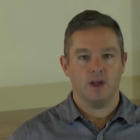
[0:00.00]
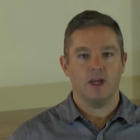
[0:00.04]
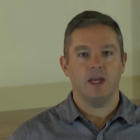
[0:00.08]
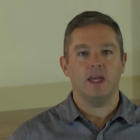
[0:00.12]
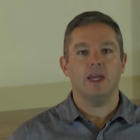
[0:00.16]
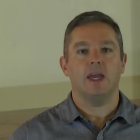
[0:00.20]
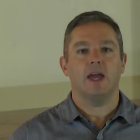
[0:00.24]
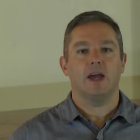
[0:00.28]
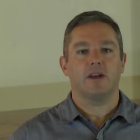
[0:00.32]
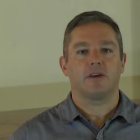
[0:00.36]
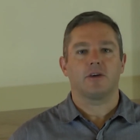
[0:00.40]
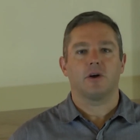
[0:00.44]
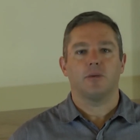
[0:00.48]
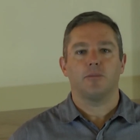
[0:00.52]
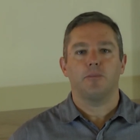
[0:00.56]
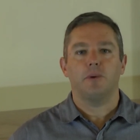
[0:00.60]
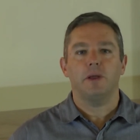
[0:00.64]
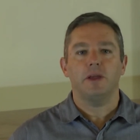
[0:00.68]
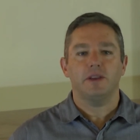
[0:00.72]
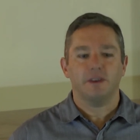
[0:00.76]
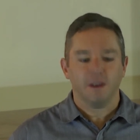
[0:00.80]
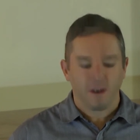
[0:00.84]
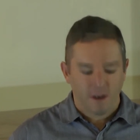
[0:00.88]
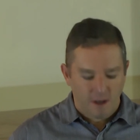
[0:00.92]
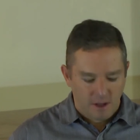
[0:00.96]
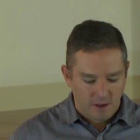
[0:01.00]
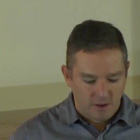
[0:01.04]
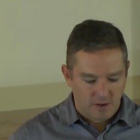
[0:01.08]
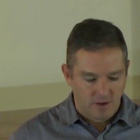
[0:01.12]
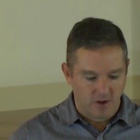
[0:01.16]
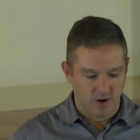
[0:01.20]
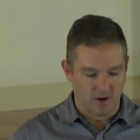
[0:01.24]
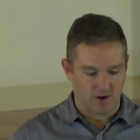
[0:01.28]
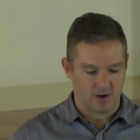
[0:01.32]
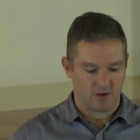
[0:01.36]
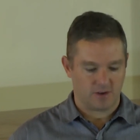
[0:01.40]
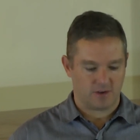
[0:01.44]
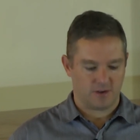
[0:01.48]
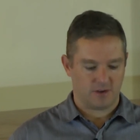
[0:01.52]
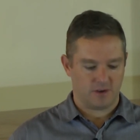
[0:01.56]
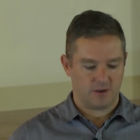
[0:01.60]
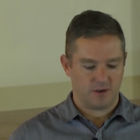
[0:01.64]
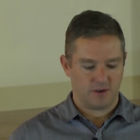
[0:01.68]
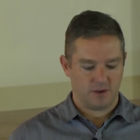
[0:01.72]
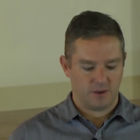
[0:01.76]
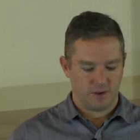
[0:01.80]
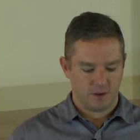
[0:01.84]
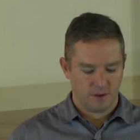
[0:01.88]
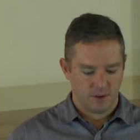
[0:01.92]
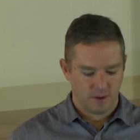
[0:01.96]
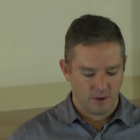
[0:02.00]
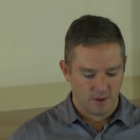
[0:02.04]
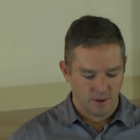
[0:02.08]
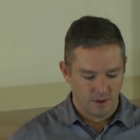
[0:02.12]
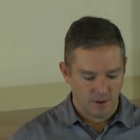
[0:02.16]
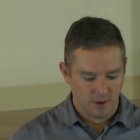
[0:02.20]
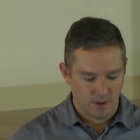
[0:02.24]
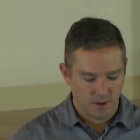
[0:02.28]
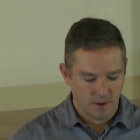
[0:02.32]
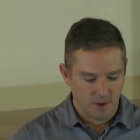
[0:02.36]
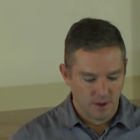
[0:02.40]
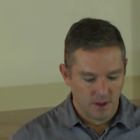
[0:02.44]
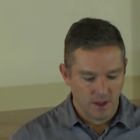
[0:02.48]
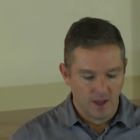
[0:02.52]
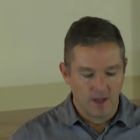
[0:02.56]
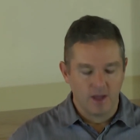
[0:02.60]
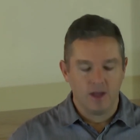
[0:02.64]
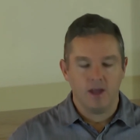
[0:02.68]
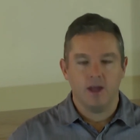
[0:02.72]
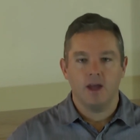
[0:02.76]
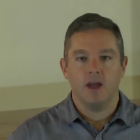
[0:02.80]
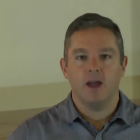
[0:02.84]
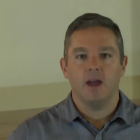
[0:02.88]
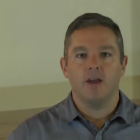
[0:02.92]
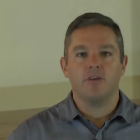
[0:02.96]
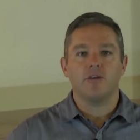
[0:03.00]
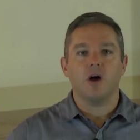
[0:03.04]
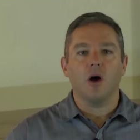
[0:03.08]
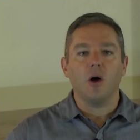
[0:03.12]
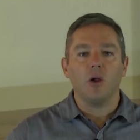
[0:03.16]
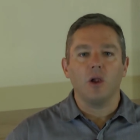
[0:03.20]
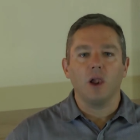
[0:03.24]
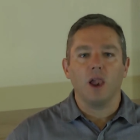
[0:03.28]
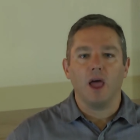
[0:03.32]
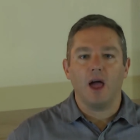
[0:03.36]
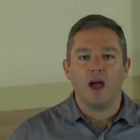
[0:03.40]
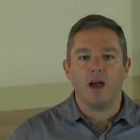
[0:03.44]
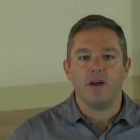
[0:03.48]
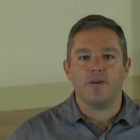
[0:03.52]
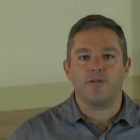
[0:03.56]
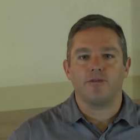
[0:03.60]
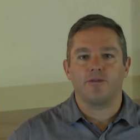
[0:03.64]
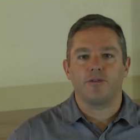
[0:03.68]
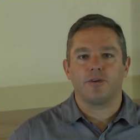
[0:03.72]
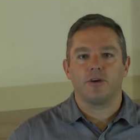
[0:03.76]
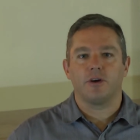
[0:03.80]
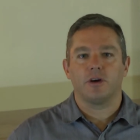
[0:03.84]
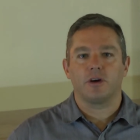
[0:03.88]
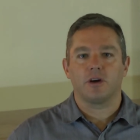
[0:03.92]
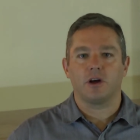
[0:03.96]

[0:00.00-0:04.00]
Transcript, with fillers: He had completed his task. His whole life